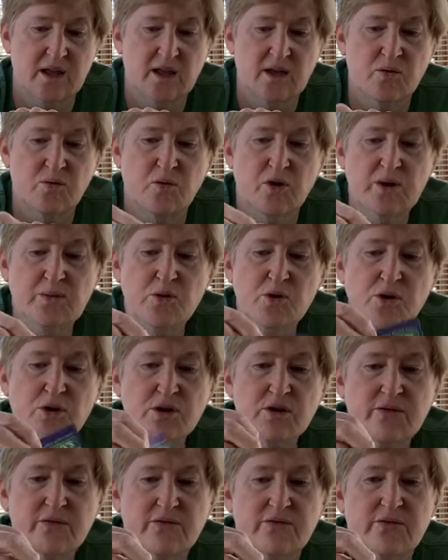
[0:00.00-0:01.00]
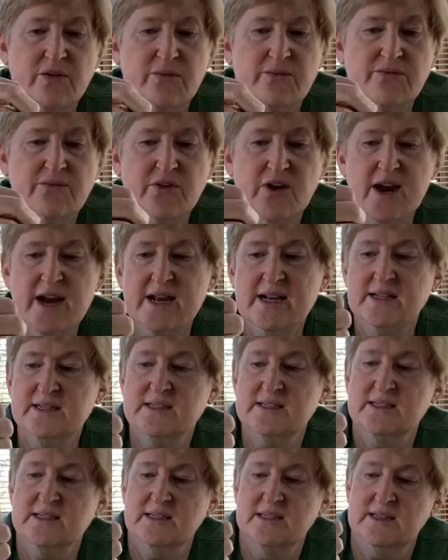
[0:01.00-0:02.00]
One more from
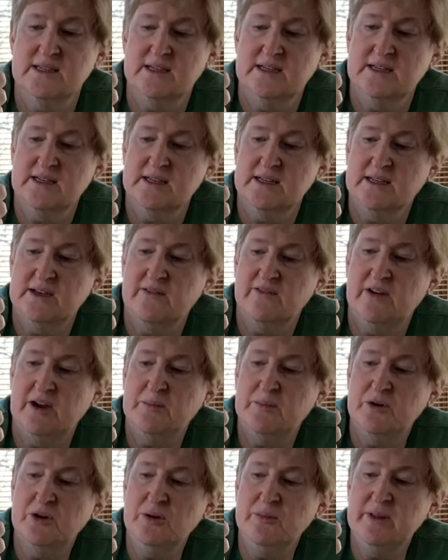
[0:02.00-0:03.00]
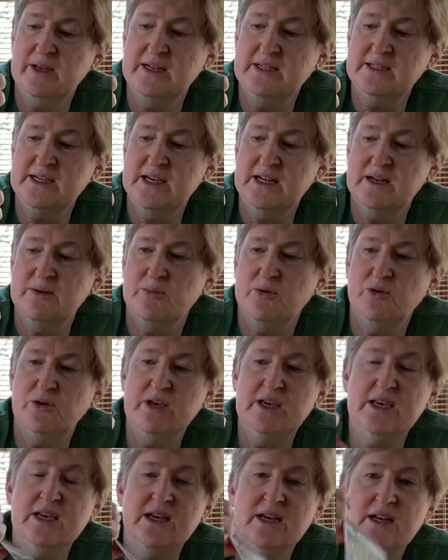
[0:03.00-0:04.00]
Frank's. Viburnum lantana
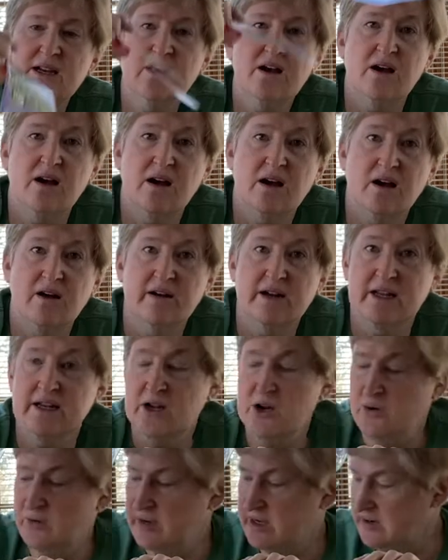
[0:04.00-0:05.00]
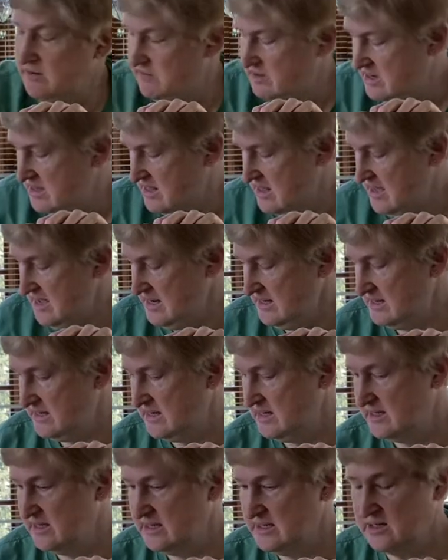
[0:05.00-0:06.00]
Mohican. I already know we got rid of that.
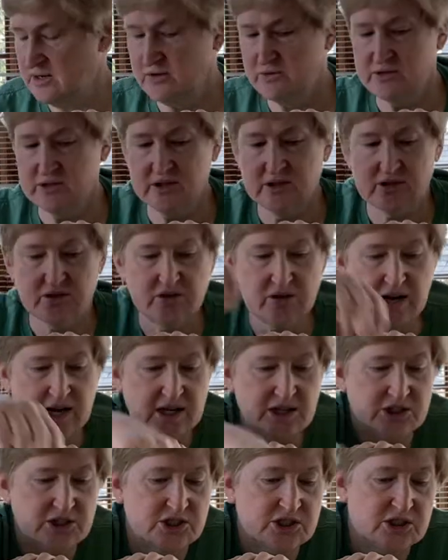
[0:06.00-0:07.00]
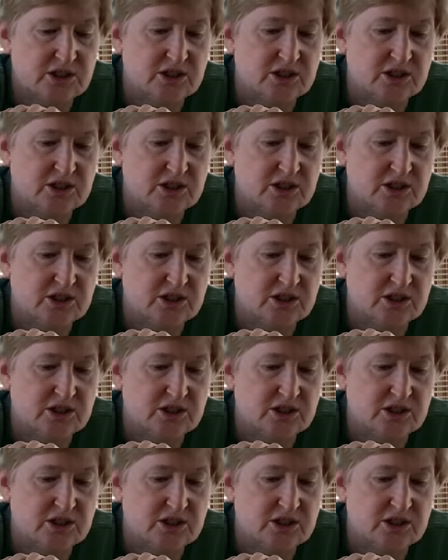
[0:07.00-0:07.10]
Goes in the trash.